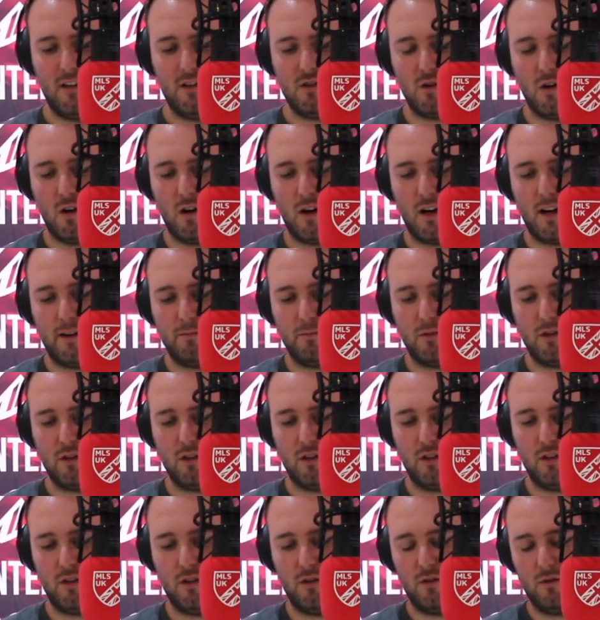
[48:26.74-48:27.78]
I'm
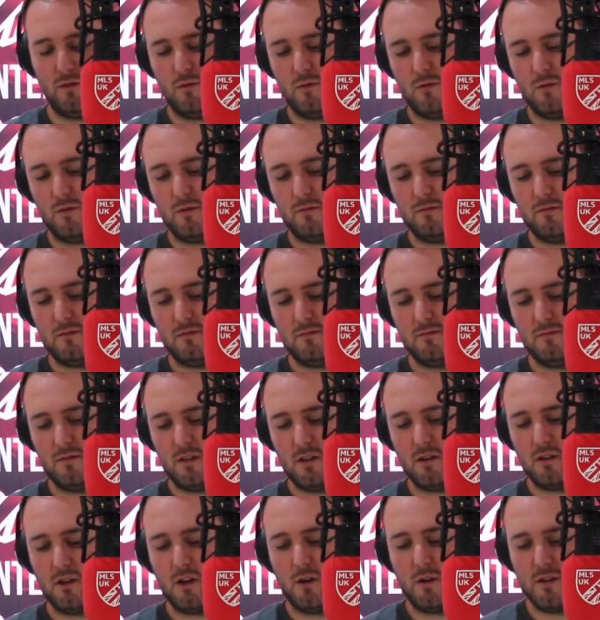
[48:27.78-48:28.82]

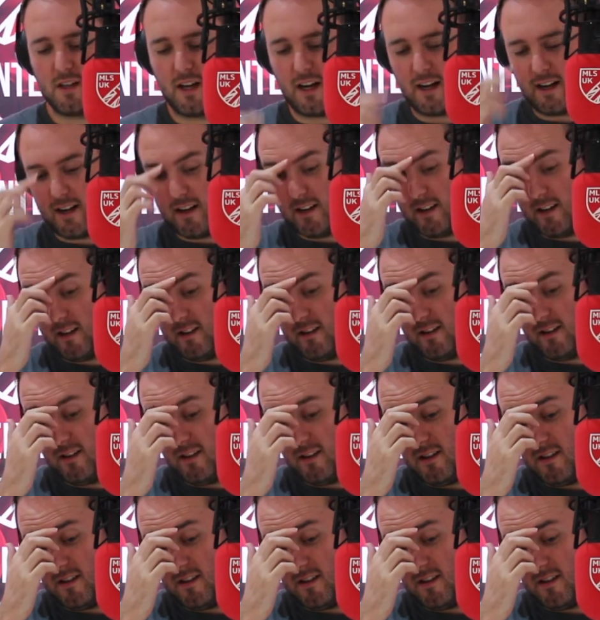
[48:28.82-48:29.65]
not gonna go as high